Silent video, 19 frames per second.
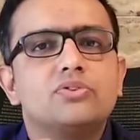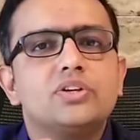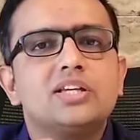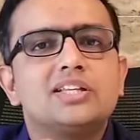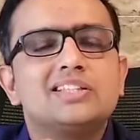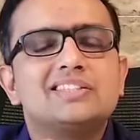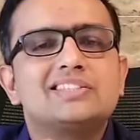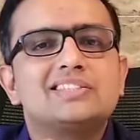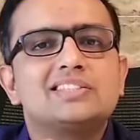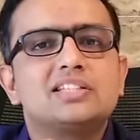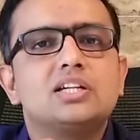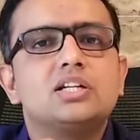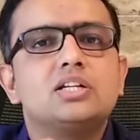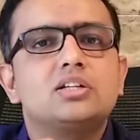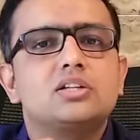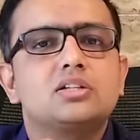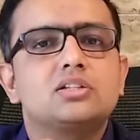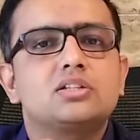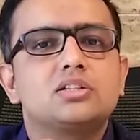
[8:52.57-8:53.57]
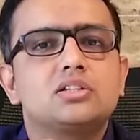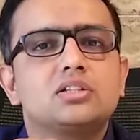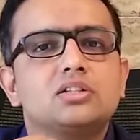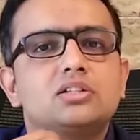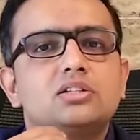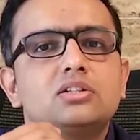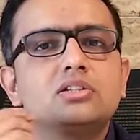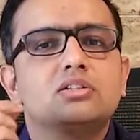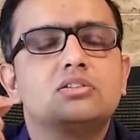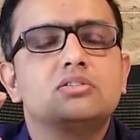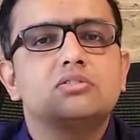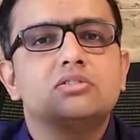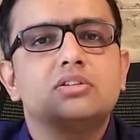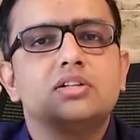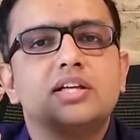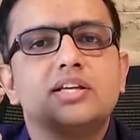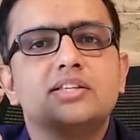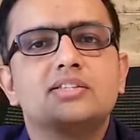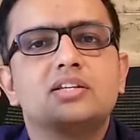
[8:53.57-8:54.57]
We insert the
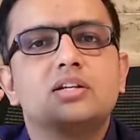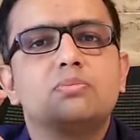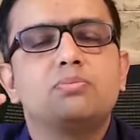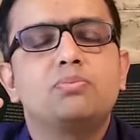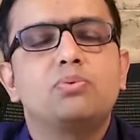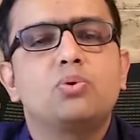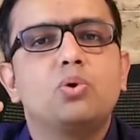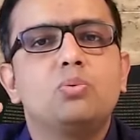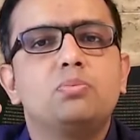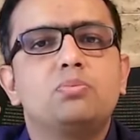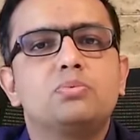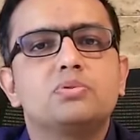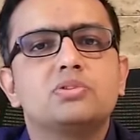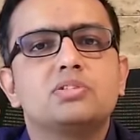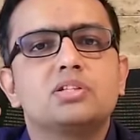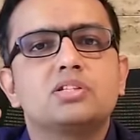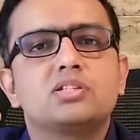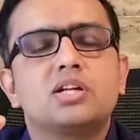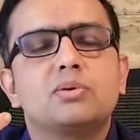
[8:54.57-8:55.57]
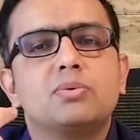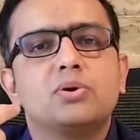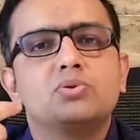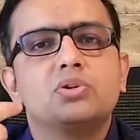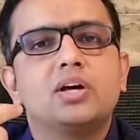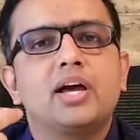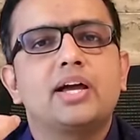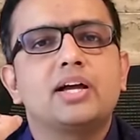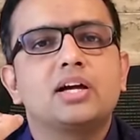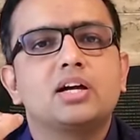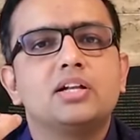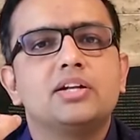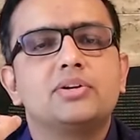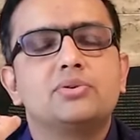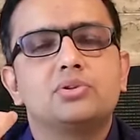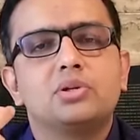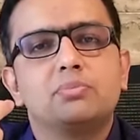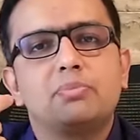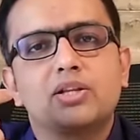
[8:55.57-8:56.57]
laser probe just above the ankle
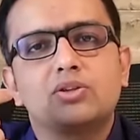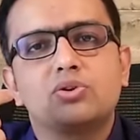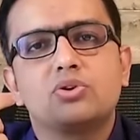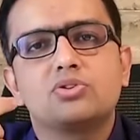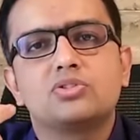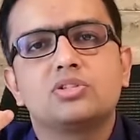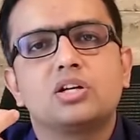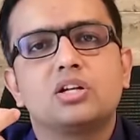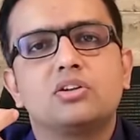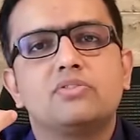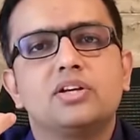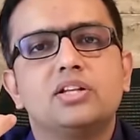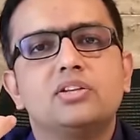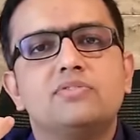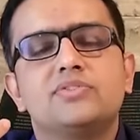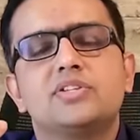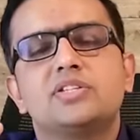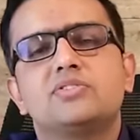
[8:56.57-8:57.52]
into the pathological vein,